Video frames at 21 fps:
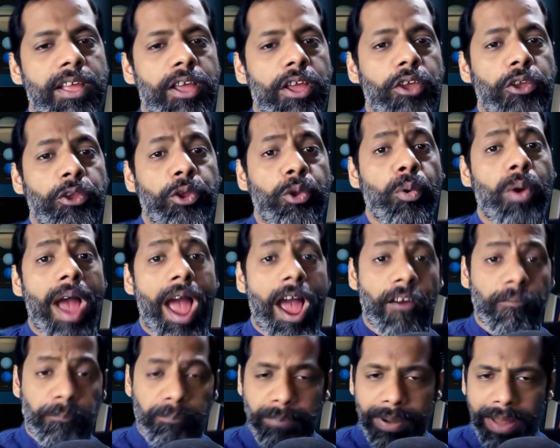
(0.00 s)
You
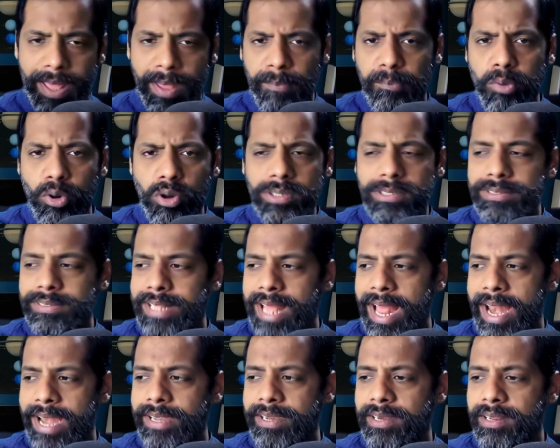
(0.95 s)
have playbooks
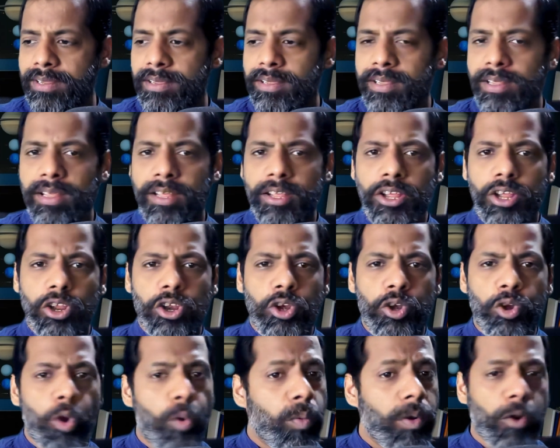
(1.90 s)
that
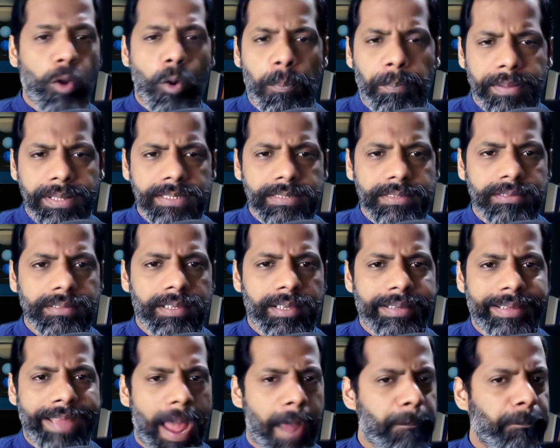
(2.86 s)
no one opens,
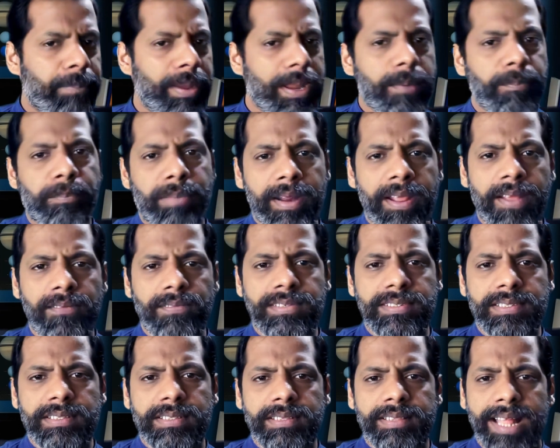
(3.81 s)
campaign briefs
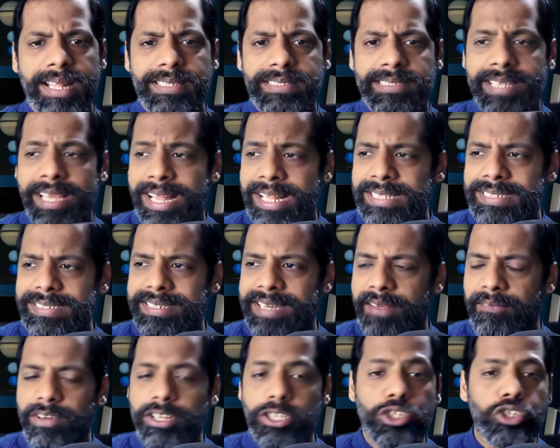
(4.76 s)
that sales
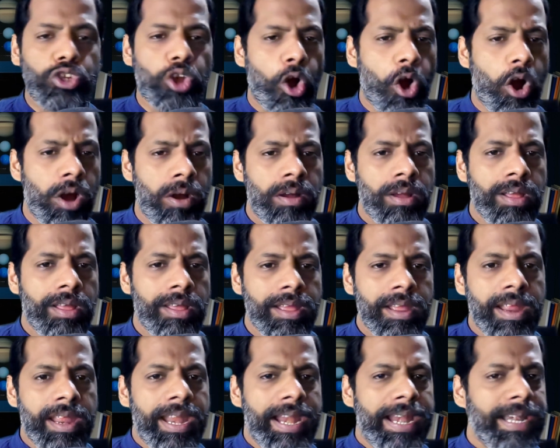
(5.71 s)
never saw,
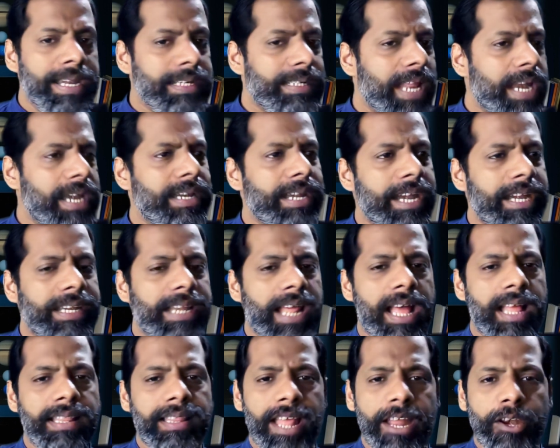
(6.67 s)
intent
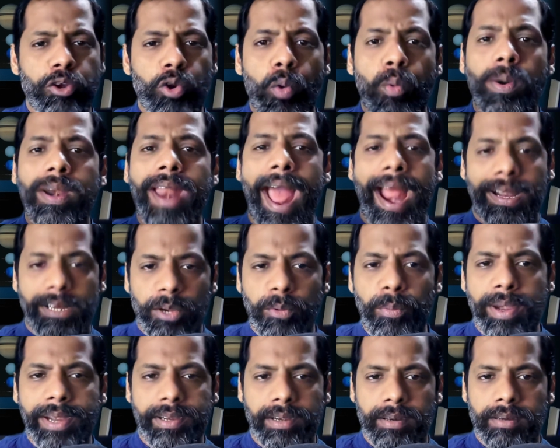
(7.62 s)
data that no one
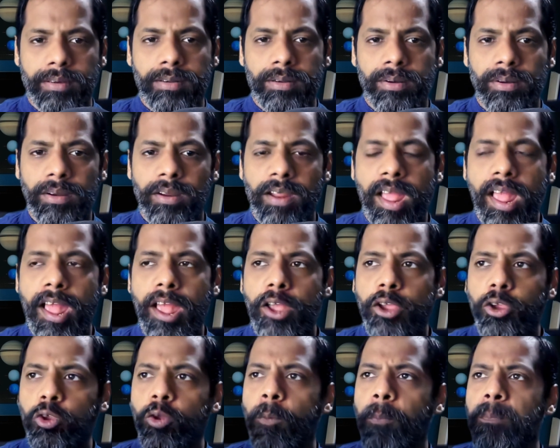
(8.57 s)
activated.
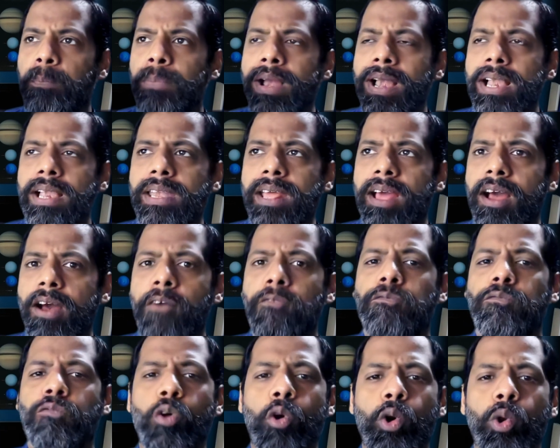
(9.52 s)
You built a
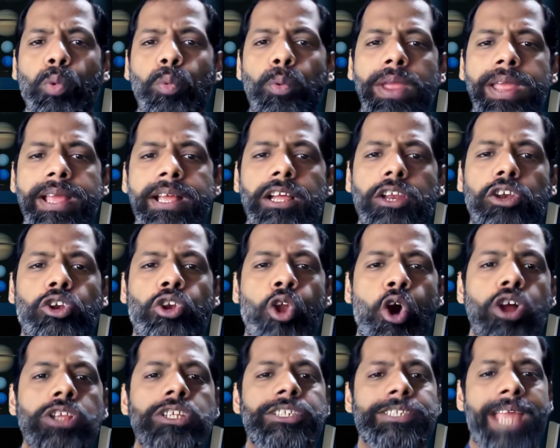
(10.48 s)
4-week
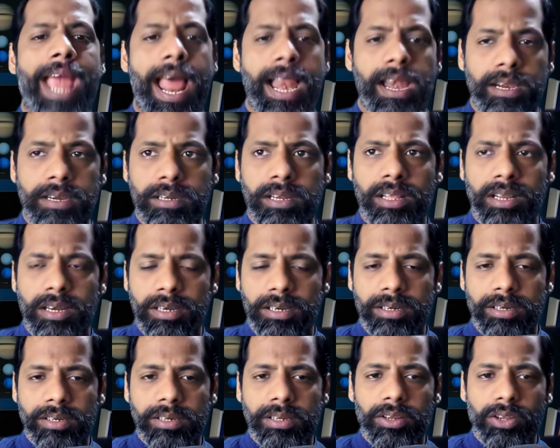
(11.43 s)
launch calendar,
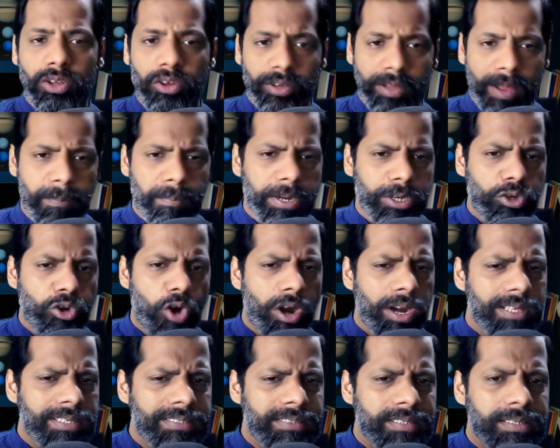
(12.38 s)
okay, but not
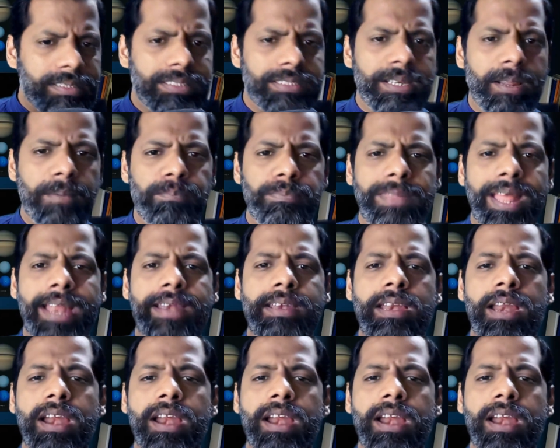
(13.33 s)
a system that